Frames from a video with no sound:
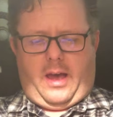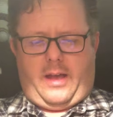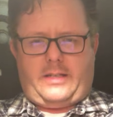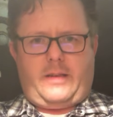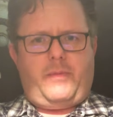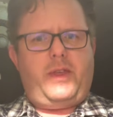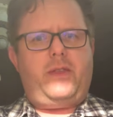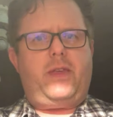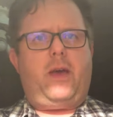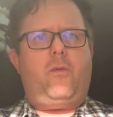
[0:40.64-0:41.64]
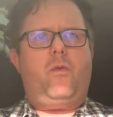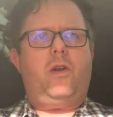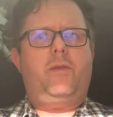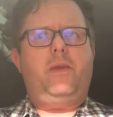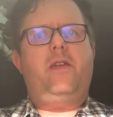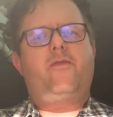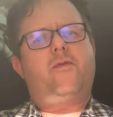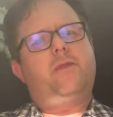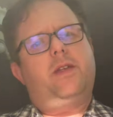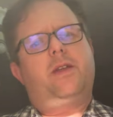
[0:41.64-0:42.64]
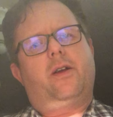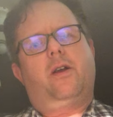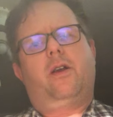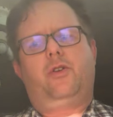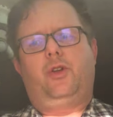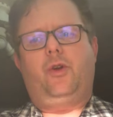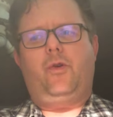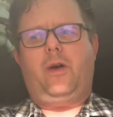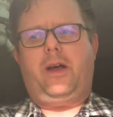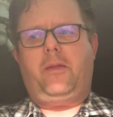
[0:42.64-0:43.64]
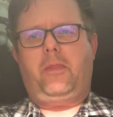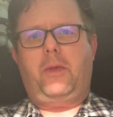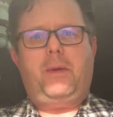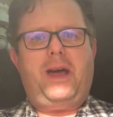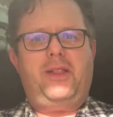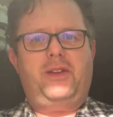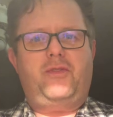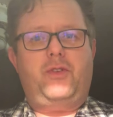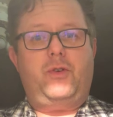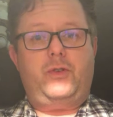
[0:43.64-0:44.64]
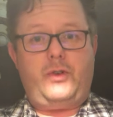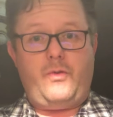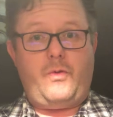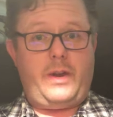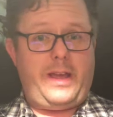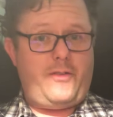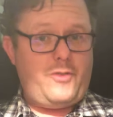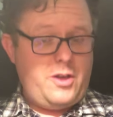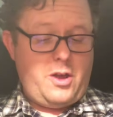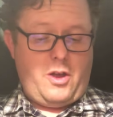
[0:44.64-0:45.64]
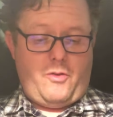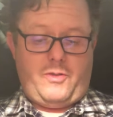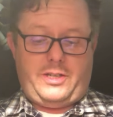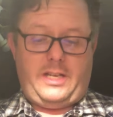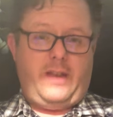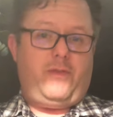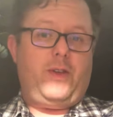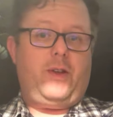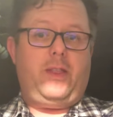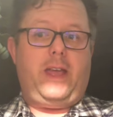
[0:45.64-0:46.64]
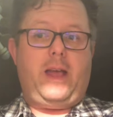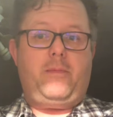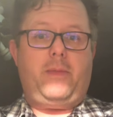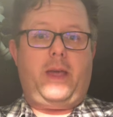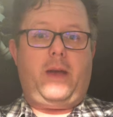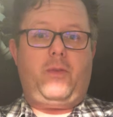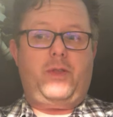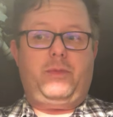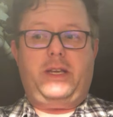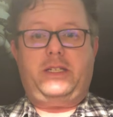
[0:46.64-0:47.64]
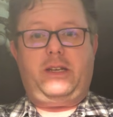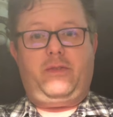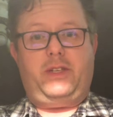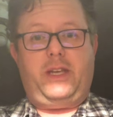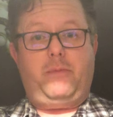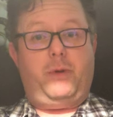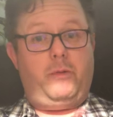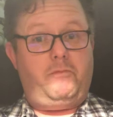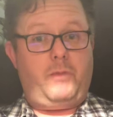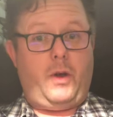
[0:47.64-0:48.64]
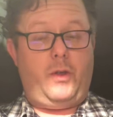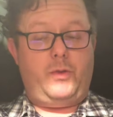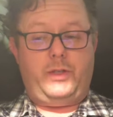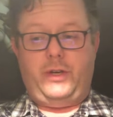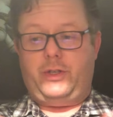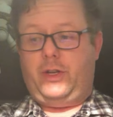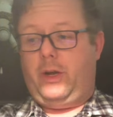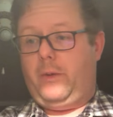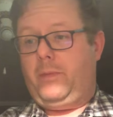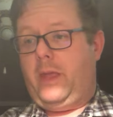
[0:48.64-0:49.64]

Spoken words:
something that would be familiar to the palate of those who would have received their lamb with the blessing of the temple all those years ago.